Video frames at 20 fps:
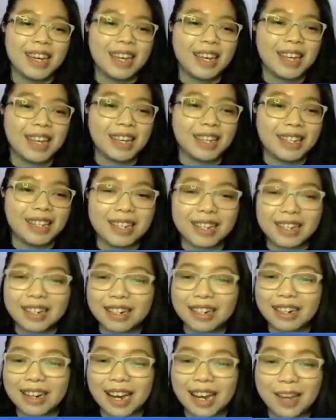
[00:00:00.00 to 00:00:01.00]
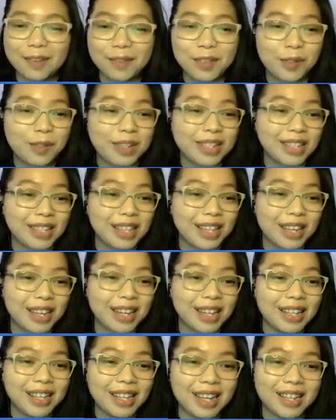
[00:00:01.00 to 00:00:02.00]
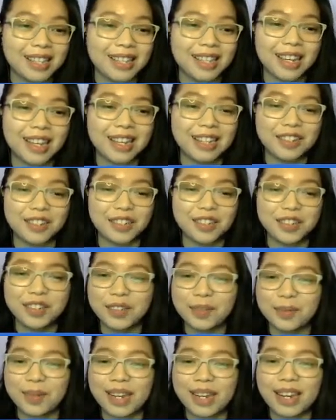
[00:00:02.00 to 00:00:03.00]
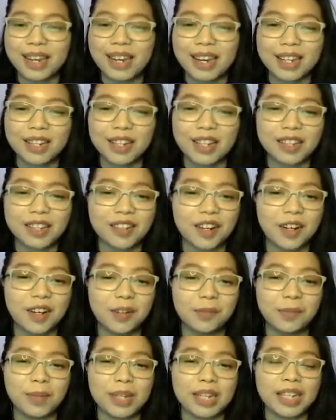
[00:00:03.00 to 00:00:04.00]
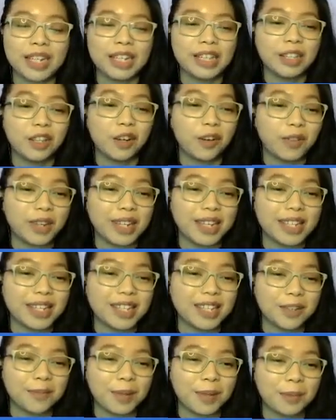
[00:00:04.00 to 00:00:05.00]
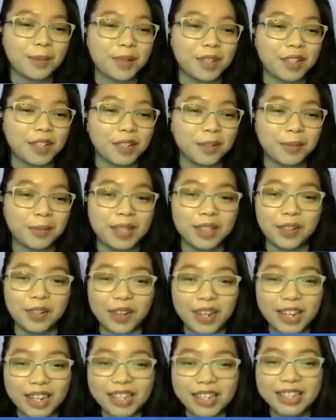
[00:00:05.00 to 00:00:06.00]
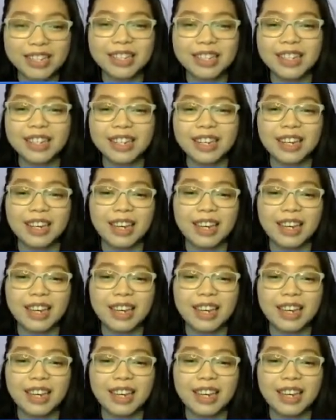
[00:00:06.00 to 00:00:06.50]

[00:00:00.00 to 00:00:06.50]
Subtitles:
And I'm Louise and Leal, as they introduced me. You can call me Lois. Some people call me Lois.